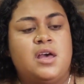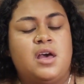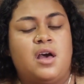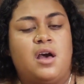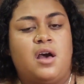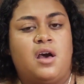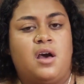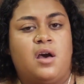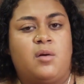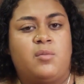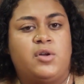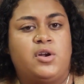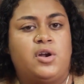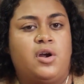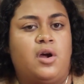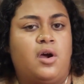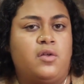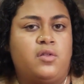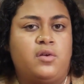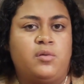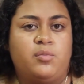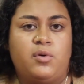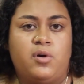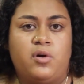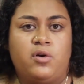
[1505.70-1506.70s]
But our
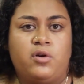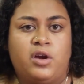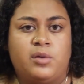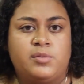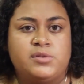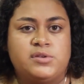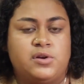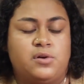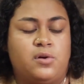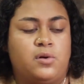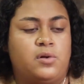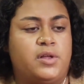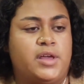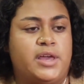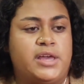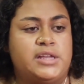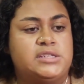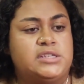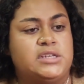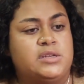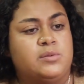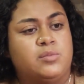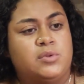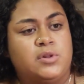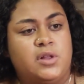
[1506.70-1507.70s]
other programs are all
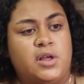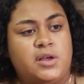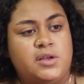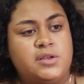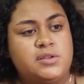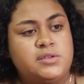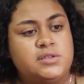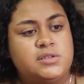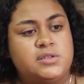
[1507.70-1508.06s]
18 plus.